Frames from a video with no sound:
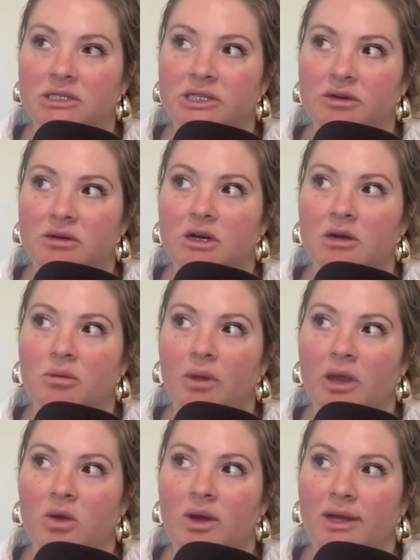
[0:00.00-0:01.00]
They were all
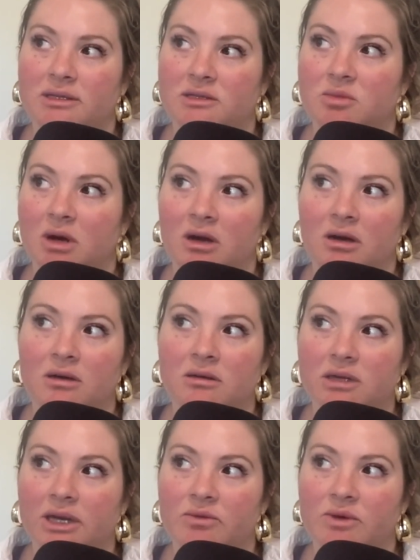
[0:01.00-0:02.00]
like quite small,
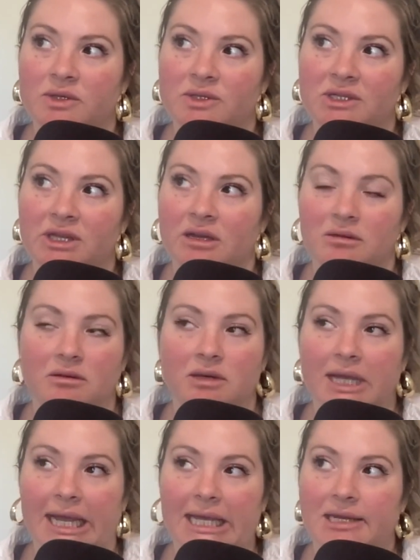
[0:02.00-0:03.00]
and Rosie like
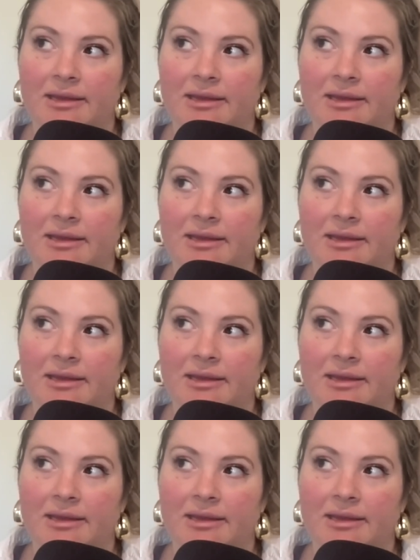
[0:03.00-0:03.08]
hated